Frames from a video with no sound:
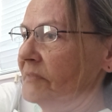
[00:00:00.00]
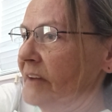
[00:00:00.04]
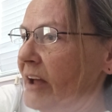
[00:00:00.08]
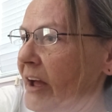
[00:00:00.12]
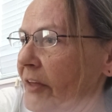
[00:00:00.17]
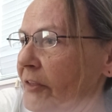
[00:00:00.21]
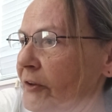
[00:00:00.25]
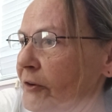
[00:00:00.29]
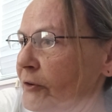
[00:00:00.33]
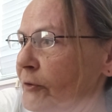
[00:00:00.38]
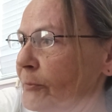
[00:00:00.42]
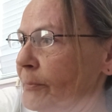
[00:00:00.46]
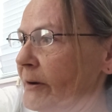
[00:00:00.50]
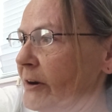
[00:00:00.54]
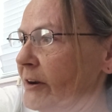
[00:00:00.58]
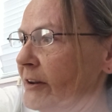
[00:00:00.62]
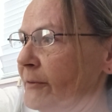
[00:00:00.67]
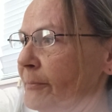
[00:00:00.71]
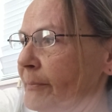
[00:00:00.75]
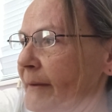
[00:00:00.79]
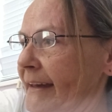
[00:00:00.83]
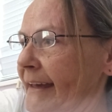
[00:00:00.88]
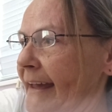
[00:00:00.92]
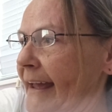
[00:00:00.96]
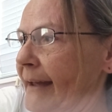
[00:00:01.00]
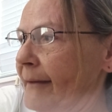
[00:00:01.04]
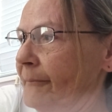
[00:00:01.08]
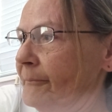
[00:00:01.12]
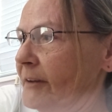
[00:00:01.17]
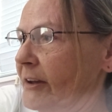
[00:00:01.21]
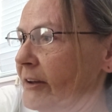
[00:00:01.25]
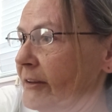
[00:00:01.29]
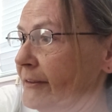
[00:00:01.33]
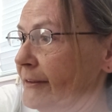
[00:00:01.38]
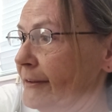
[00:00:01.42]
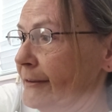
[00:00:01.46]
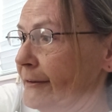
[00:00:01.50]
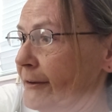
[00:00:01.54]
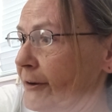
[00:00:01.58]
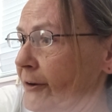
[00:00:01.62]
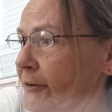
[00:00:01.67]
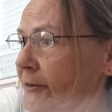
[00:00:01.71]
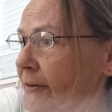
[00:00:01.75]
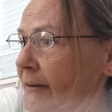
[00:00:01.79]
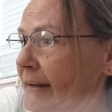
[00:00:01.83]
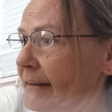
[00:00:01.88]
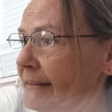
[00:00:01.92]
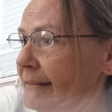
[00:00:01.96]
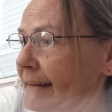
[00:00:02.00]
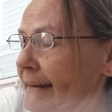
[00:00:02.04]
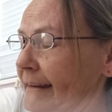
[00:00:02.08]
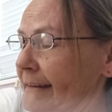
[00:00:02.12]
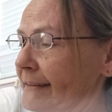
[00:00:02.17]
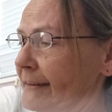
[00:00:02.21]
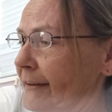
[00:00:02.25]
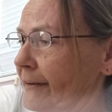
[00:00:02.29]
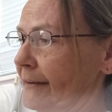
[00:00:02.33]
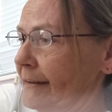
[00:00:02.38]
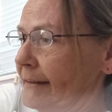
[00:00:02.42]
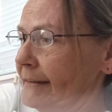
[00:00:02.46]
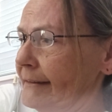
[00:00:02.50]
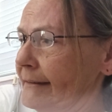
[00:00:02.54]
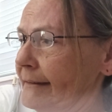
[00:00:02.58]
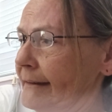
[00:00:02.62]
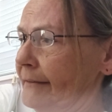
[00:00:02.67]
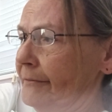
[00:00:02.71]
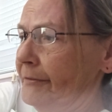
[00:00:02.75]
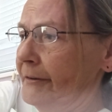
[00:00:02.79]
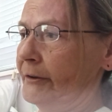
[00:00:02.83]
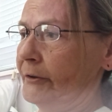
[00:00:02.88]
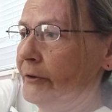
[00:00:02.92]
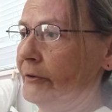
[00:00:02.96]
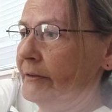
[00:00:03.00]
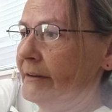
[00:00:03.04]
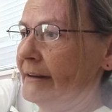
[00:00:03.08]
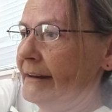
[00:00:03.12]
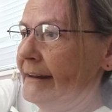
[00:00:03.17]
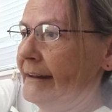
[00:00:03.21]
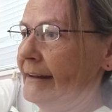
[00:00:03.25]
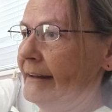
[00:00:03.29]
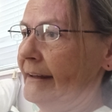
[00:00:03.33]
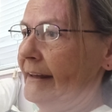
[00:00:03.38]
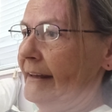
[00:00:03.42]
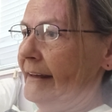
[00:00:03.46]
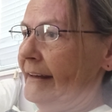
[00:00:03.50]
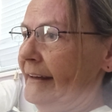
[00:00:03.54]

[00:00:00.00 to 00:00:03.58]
Other spirits became concerned as they saw his difficulty,